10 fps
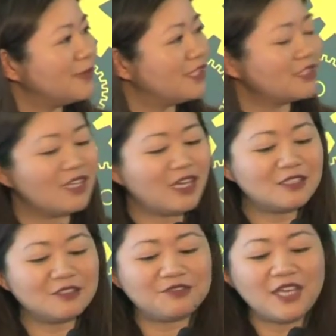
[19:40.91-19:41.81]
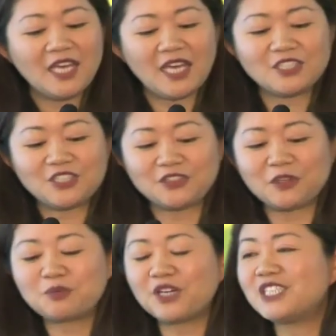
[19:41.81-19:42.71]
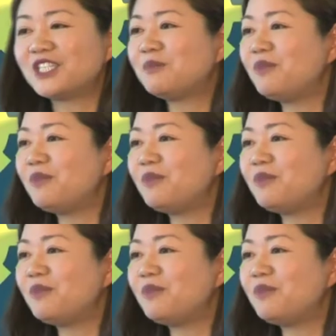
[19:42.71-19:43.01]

but there's a lot of external pressure.